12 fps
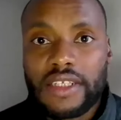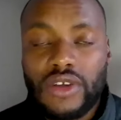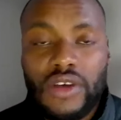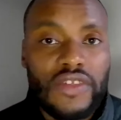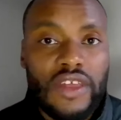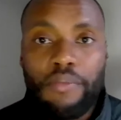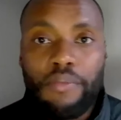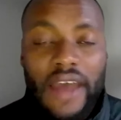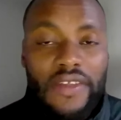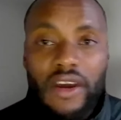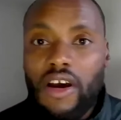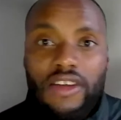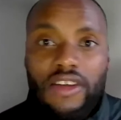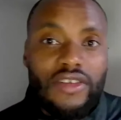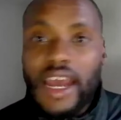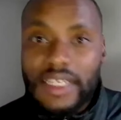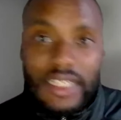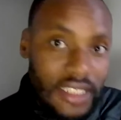So if they buy the
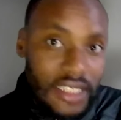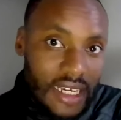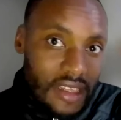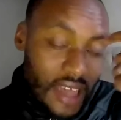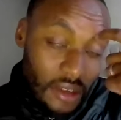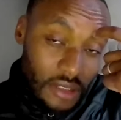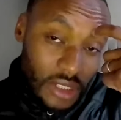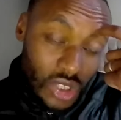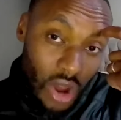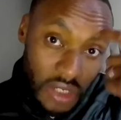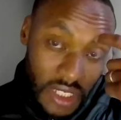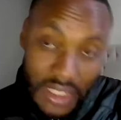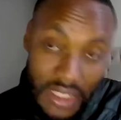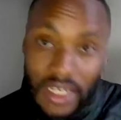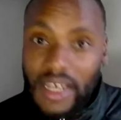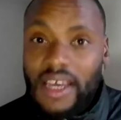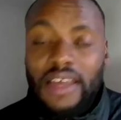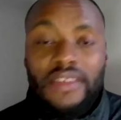contract, let's say at thousand dollars,
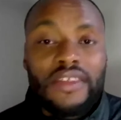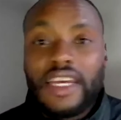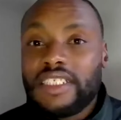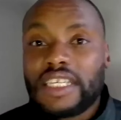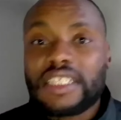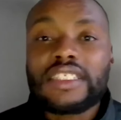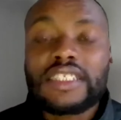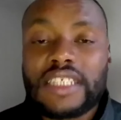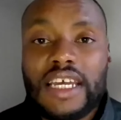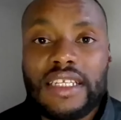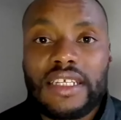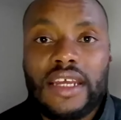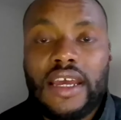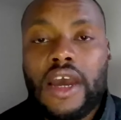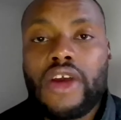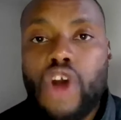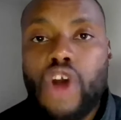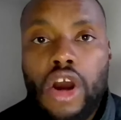they just set
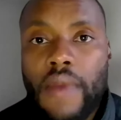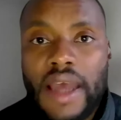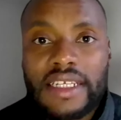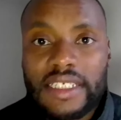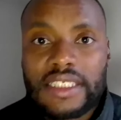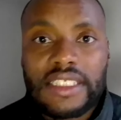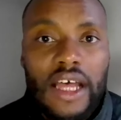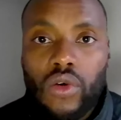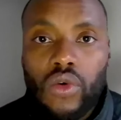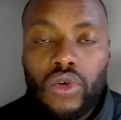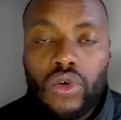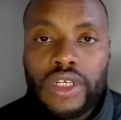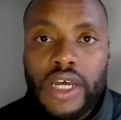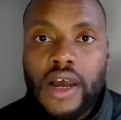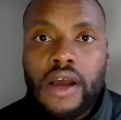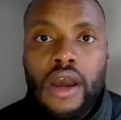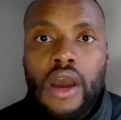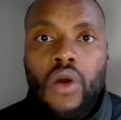an automatic sell
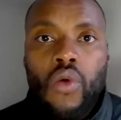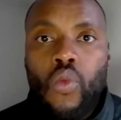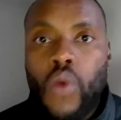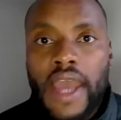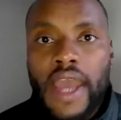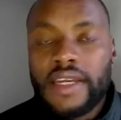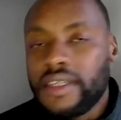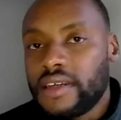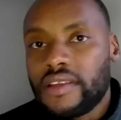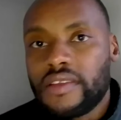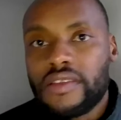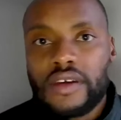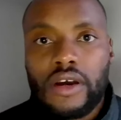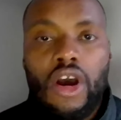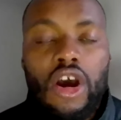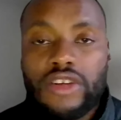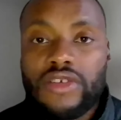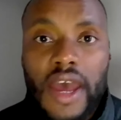order when the
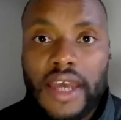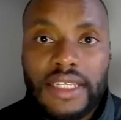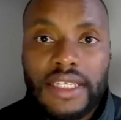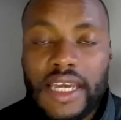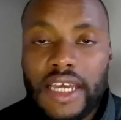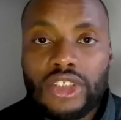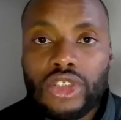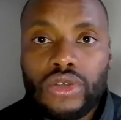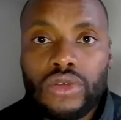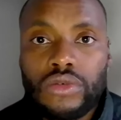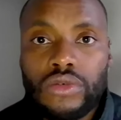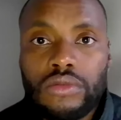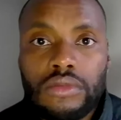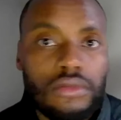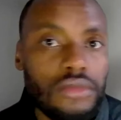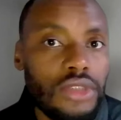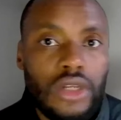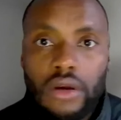contract gets to
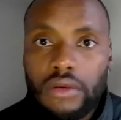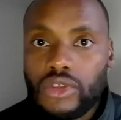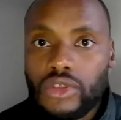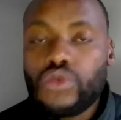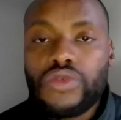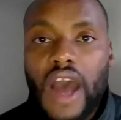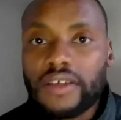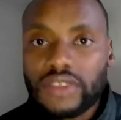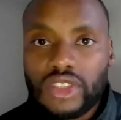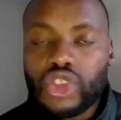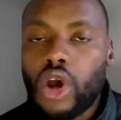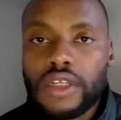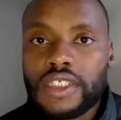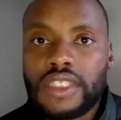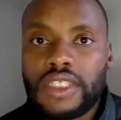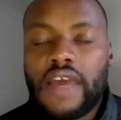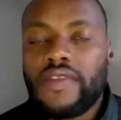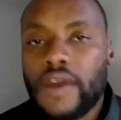you know two thousand
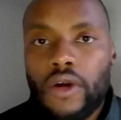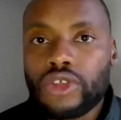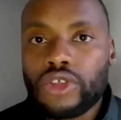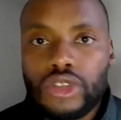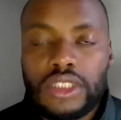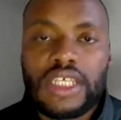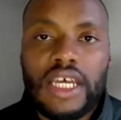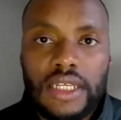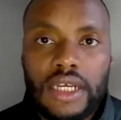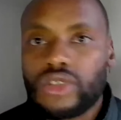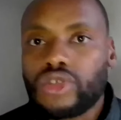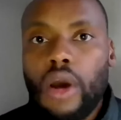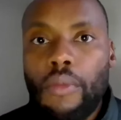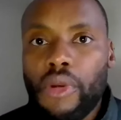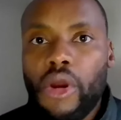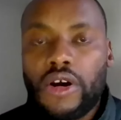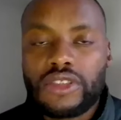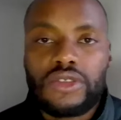dollars, and they also set a stop
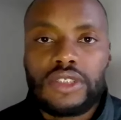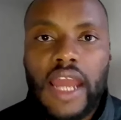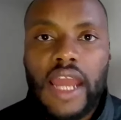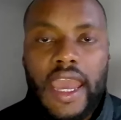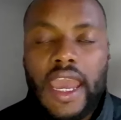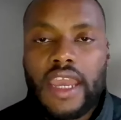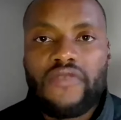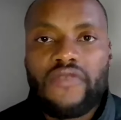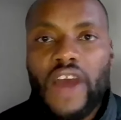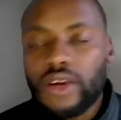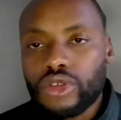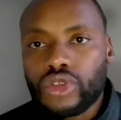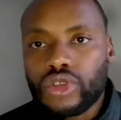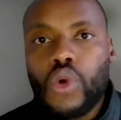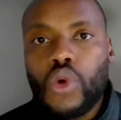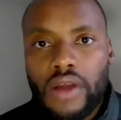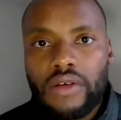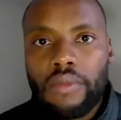loss to say like, hey, if I lose
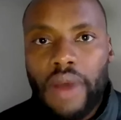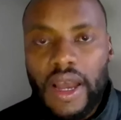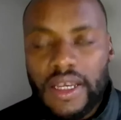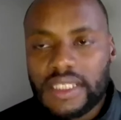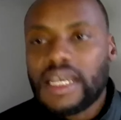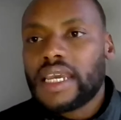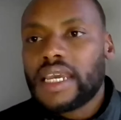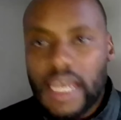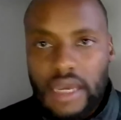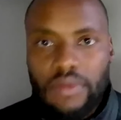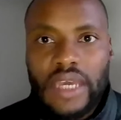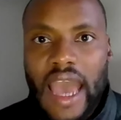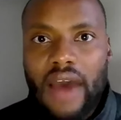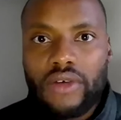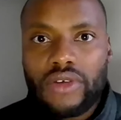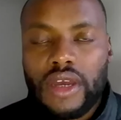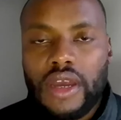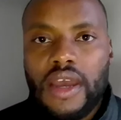200 bucks, kick me
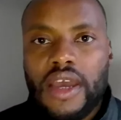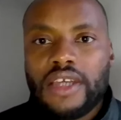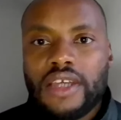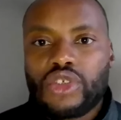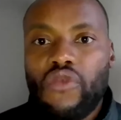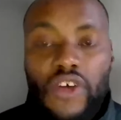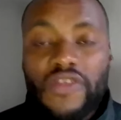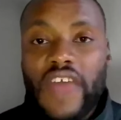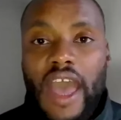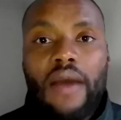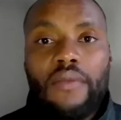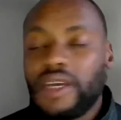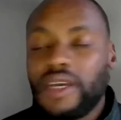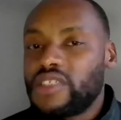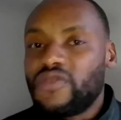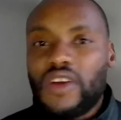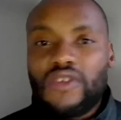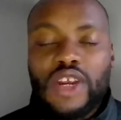out. So for them,
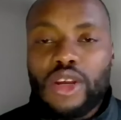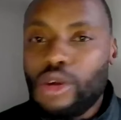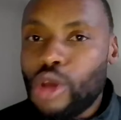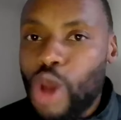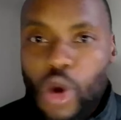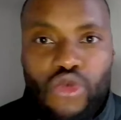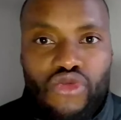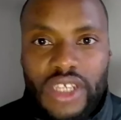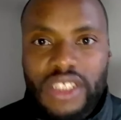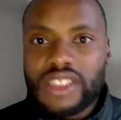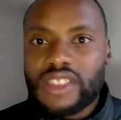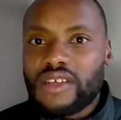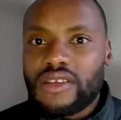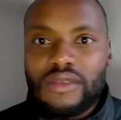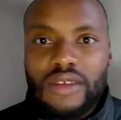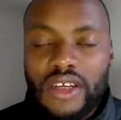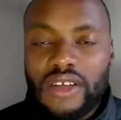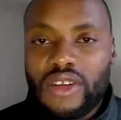it's very low risk
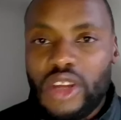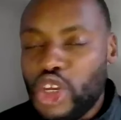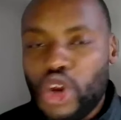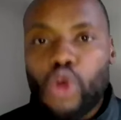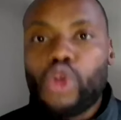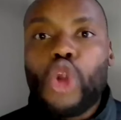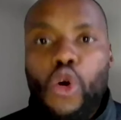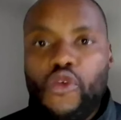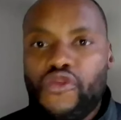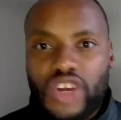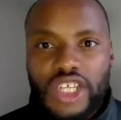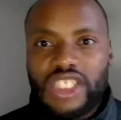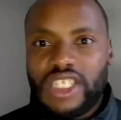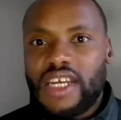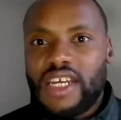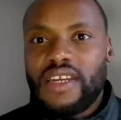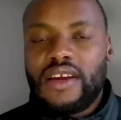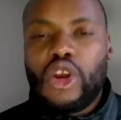uh, you know, low
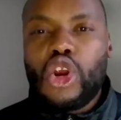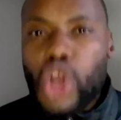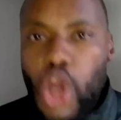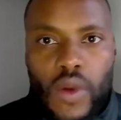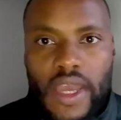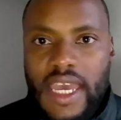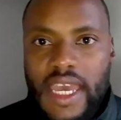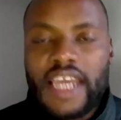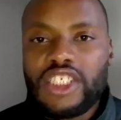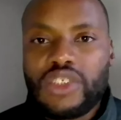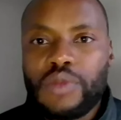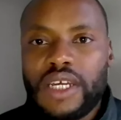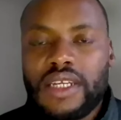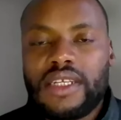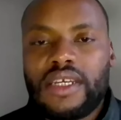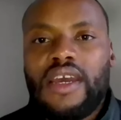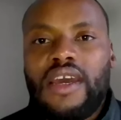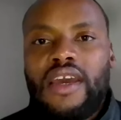friction, low engagement.